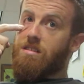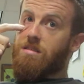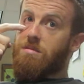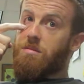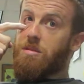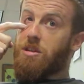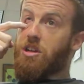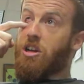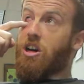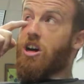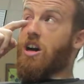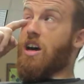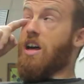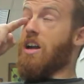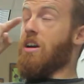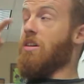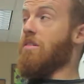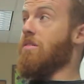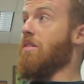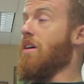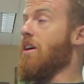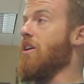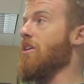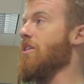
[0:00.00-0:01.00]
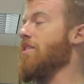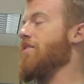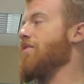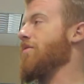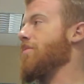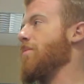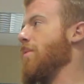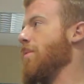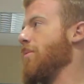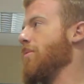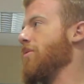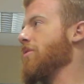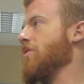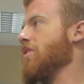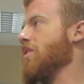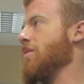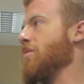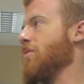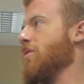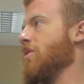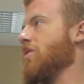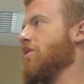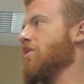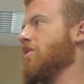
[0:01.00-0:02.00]
But no, I don't even remember the
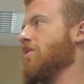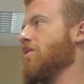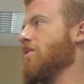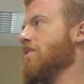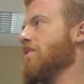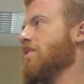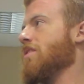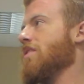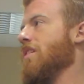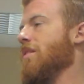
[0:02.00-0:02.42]
commercials.